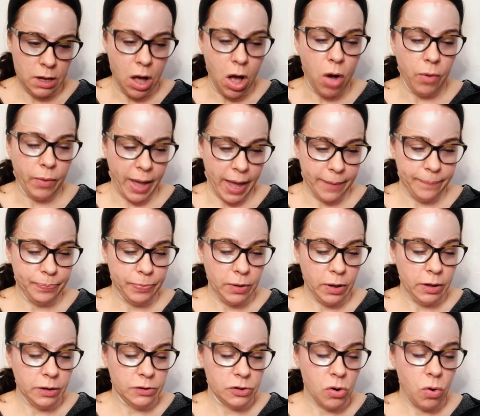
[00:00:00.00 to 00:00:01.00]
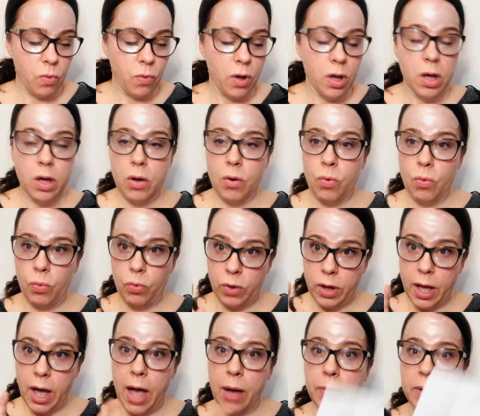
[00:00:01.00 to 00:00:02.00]
Okay, so
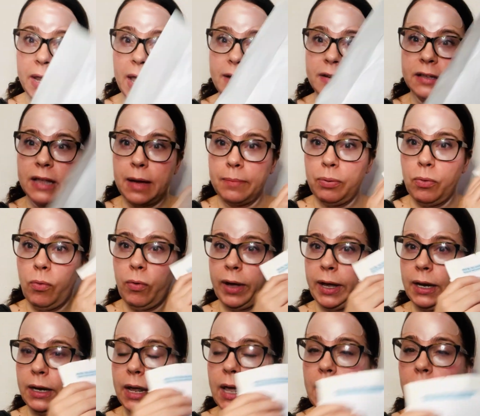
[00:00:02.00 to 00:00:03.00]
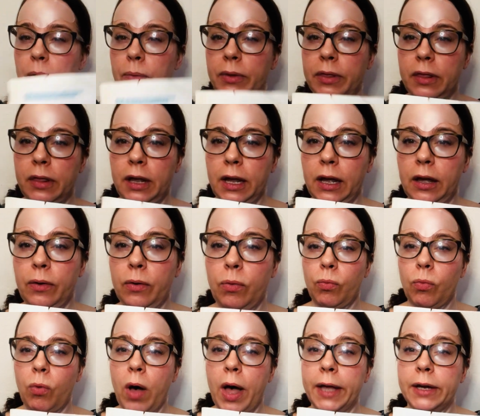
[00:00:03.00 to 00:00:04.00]
I would get to that point and I would think,
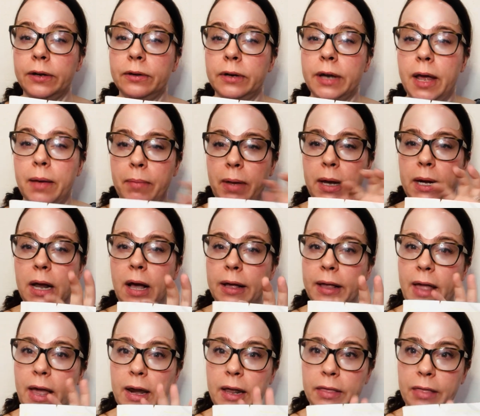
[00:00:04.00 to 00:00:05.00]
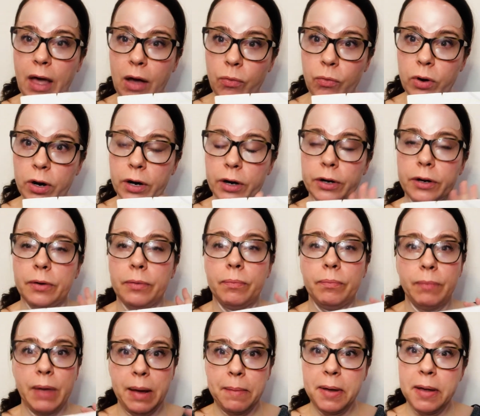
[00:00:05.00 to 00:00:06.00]
why am I not getting that word?
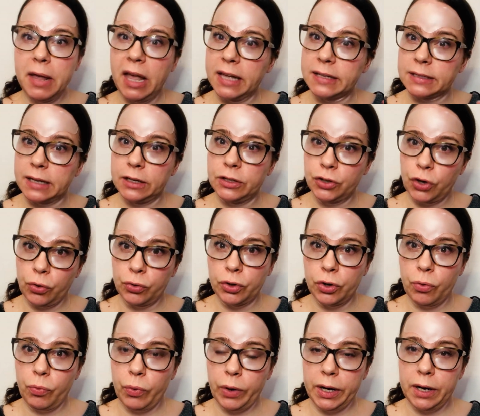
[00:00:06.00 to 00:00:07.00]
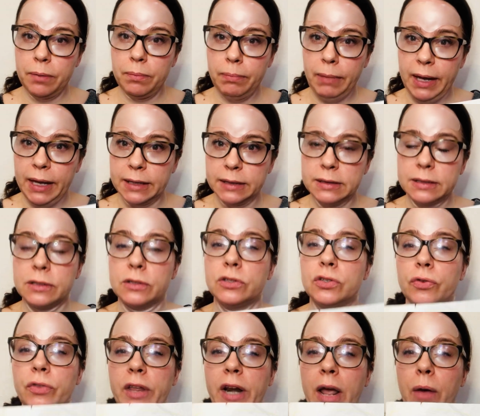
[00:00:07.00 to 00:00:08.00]
Maybe because I don't know what it means.
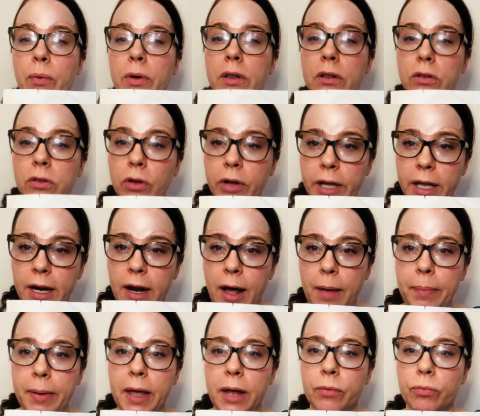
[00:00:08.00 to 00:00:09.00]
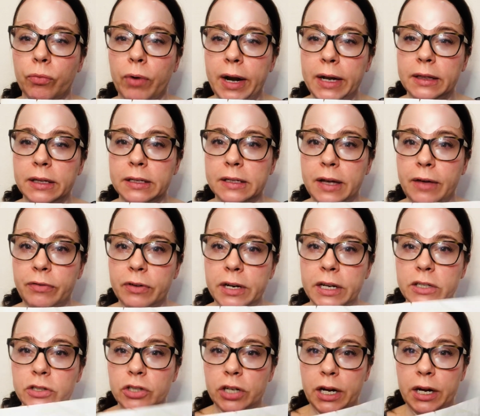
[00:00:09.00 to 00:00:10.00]
So then I would look it up and write the
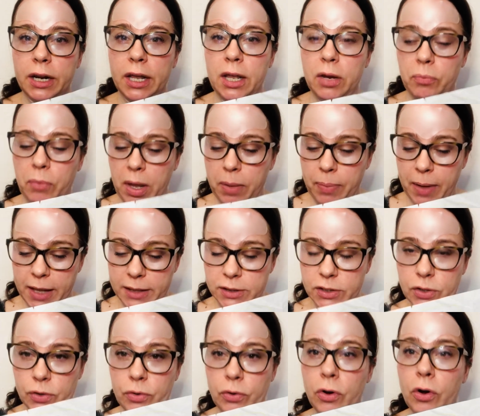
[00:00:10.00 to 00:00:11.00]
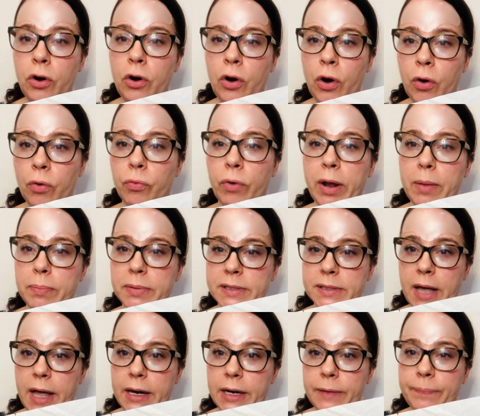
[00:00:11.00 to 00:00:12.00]
definition in my pencil right
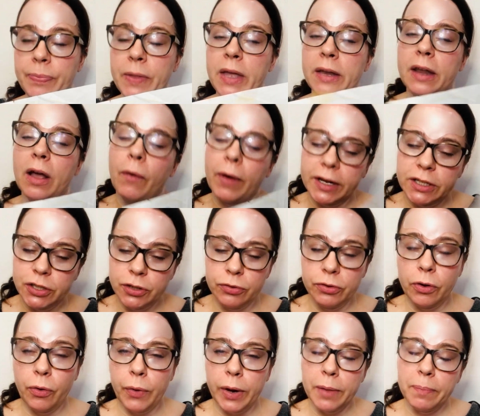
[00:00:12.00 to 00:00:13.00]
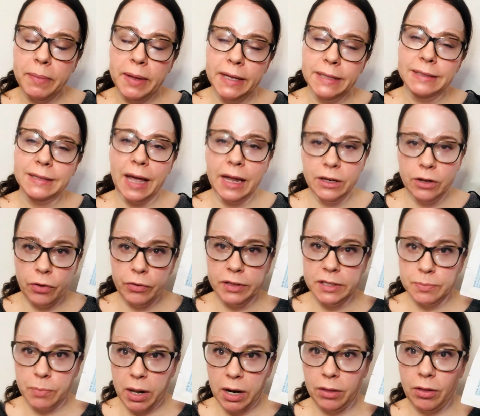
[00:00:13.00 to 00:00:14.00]
beside it. Now I do know what it means. I know
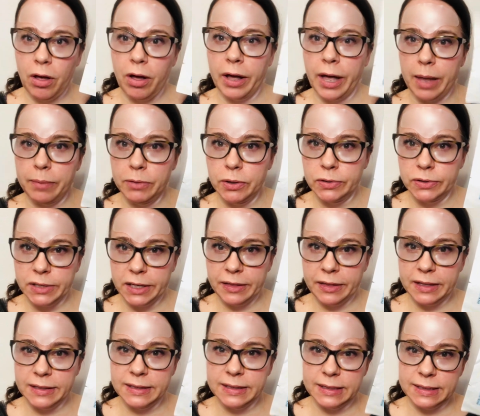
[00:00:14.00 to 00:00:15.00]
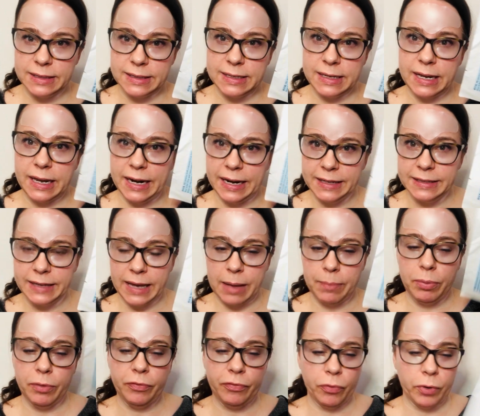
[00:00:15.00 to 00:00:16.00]
this monologue. I'm using this as an
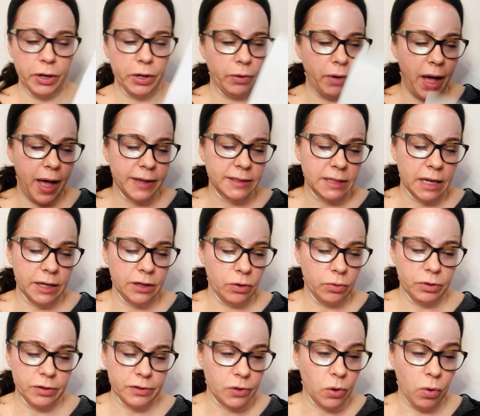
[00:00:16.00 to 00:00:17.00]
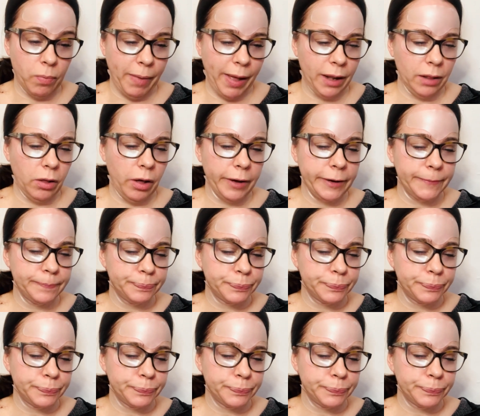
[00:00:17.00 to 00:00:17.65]
example for you guys. I know this whole monologue.